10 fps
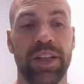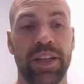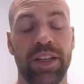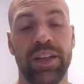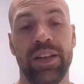
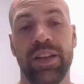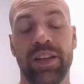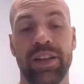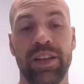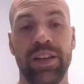in
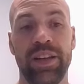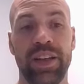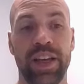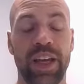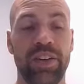the
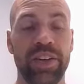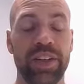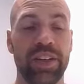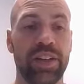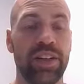
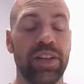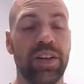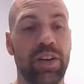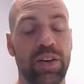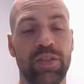area
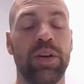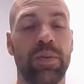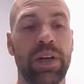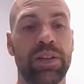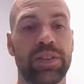of
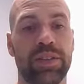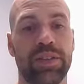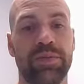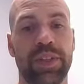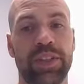warehouse
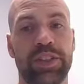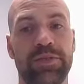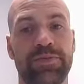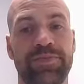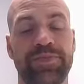automation.